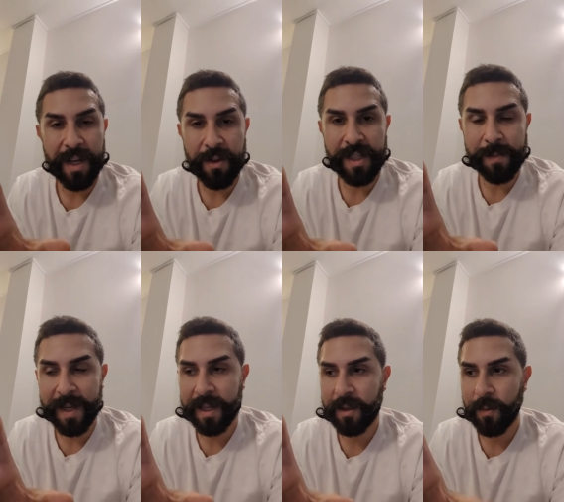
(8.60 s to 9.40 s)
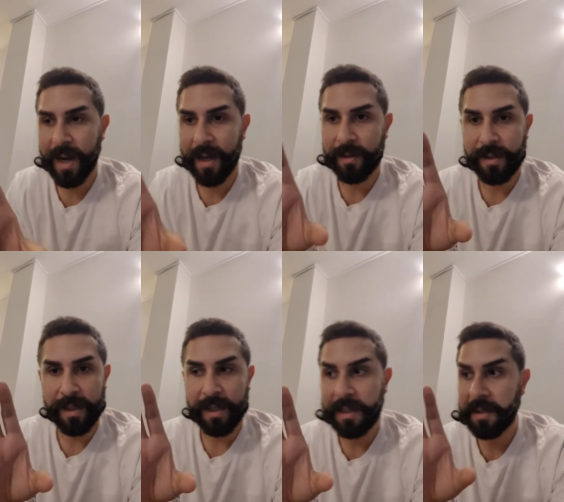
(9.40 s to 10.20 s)
The video that's making the
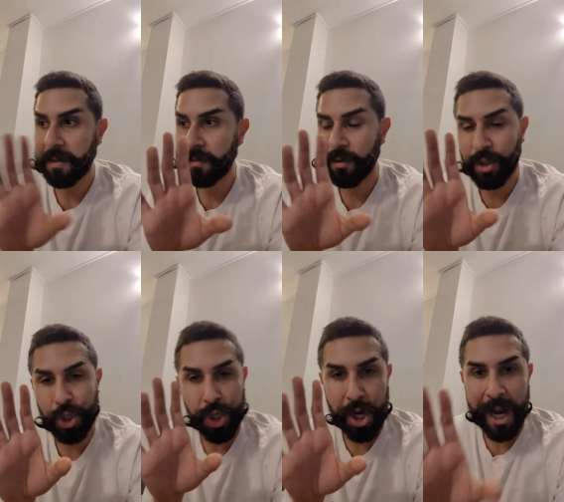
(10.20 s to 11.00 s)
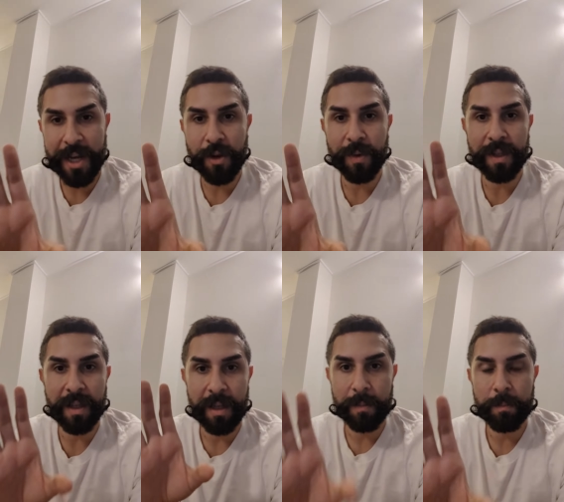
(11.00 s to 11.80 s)
rounds is
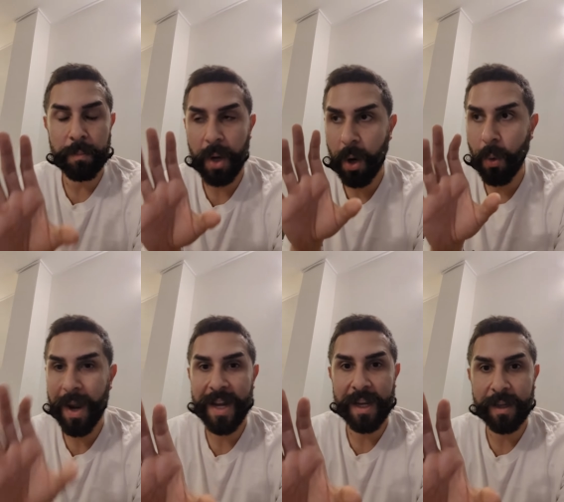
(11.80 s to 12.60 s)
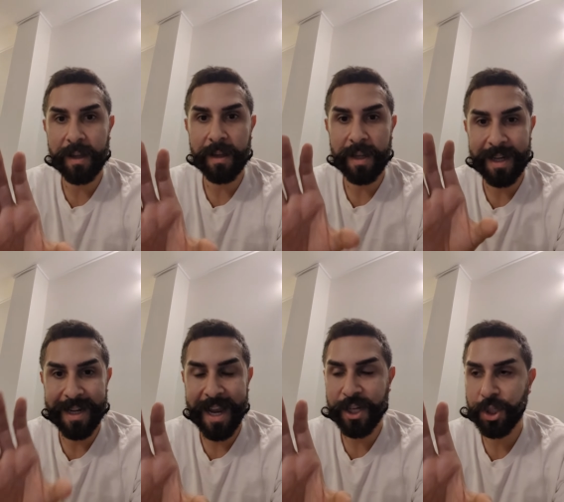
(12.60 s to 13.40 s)
genuinely poetic
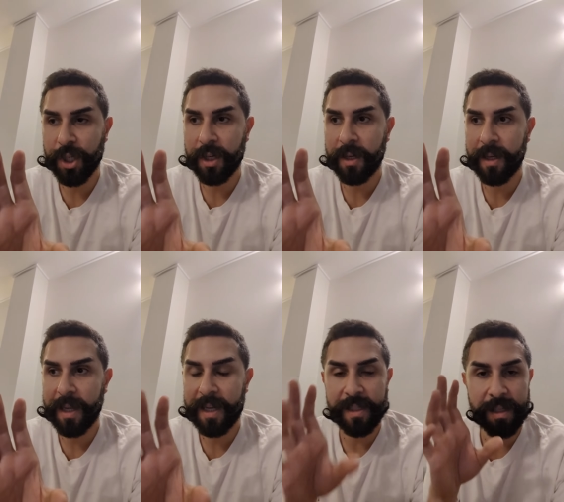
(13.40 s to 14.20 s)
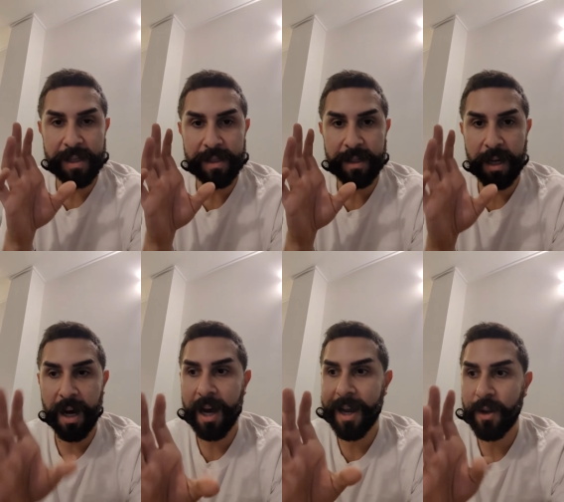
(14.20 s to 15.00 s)
in nature. It's this
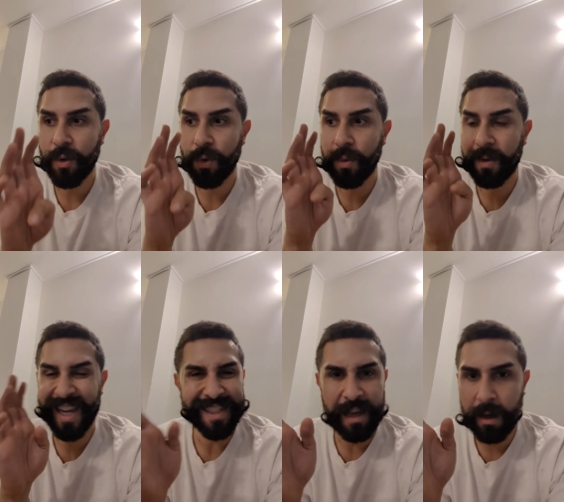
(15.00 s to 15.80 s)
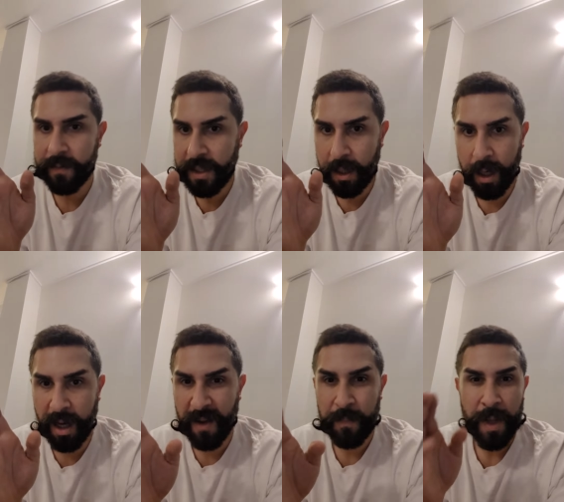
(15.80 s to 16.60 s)
guy who gets out of his
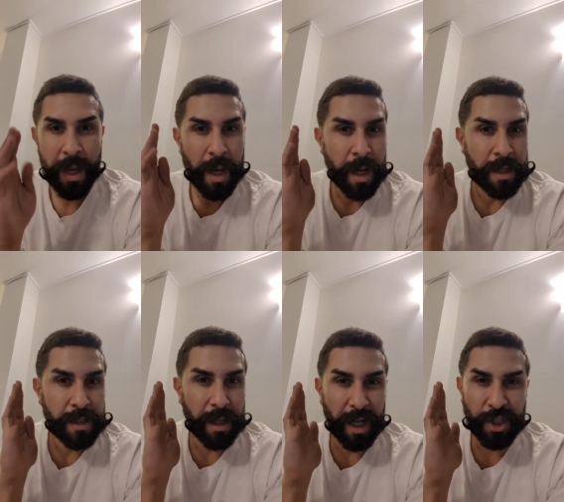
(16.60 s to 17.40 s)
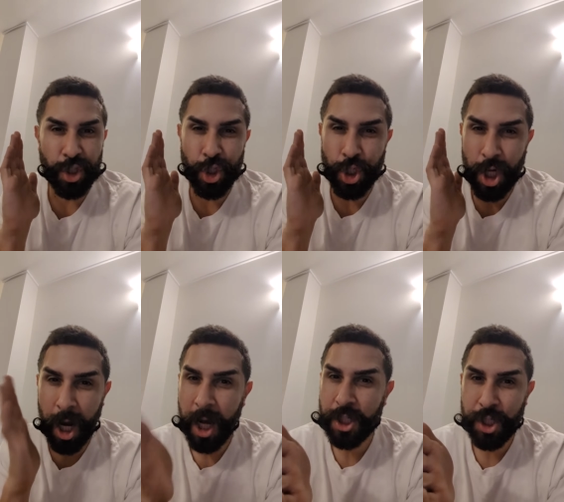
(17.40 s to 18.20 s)
car, starts
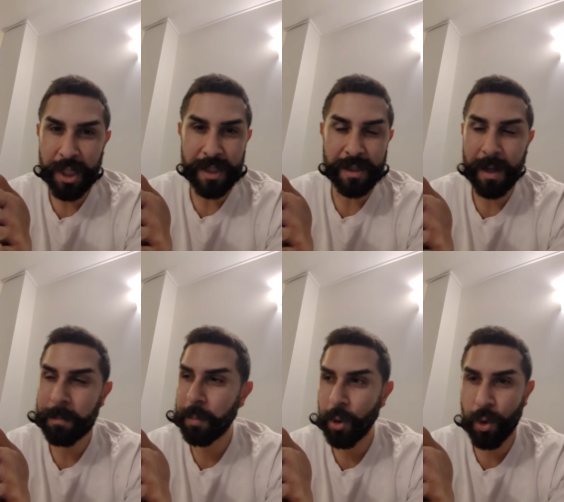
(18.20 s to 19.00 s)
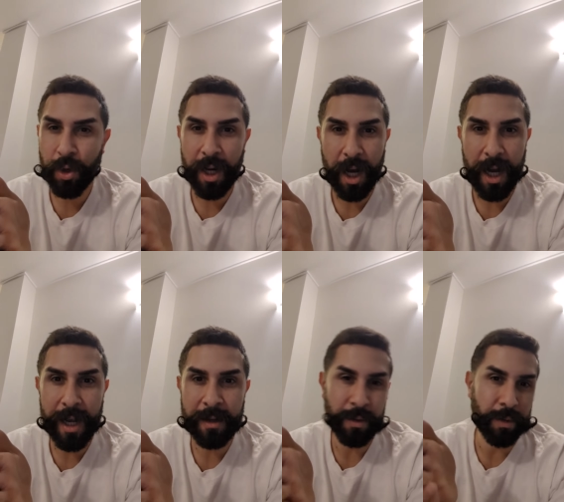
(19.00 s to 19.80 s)
charging at some poor
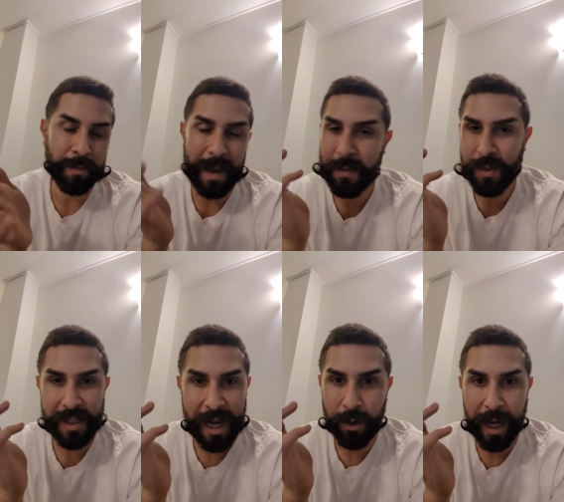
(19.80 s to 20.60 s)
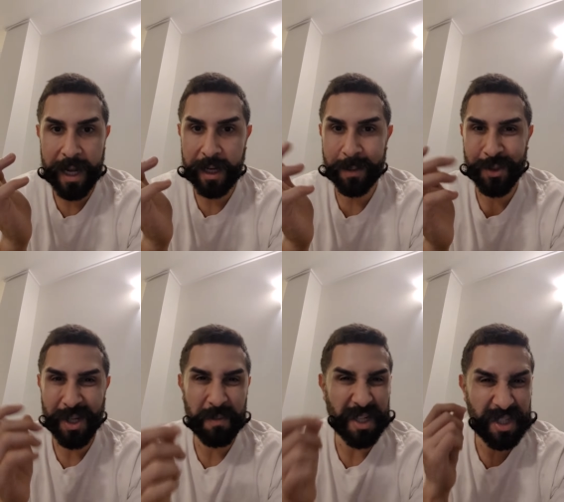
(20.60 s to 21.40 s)
guy who maybe was tailgating him
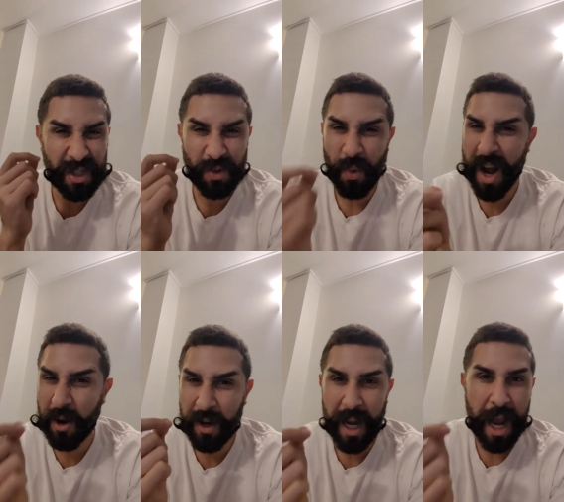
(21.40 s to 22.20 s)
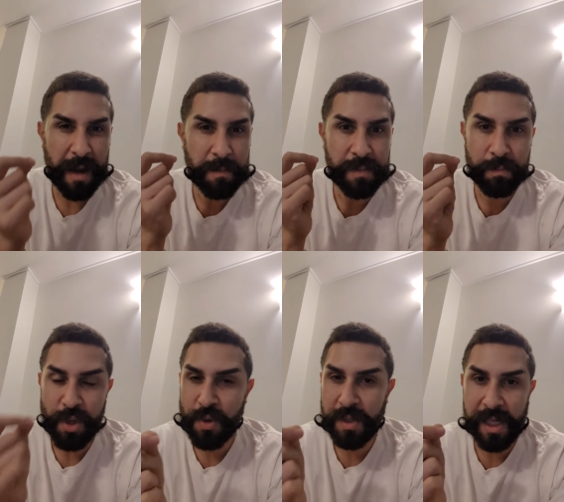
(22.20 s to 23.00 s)
or something, swearing at him,
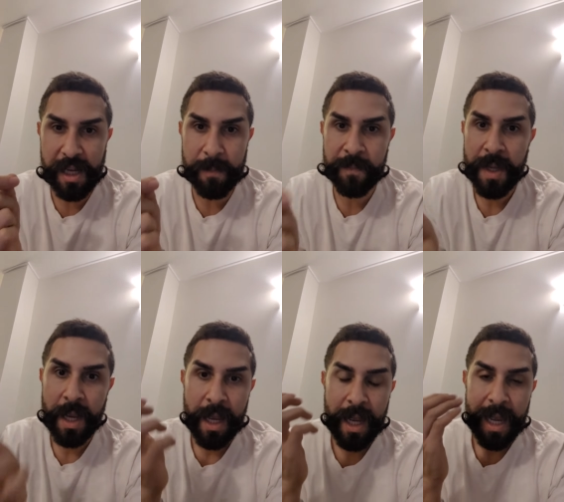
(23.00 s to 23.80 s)
abusing him,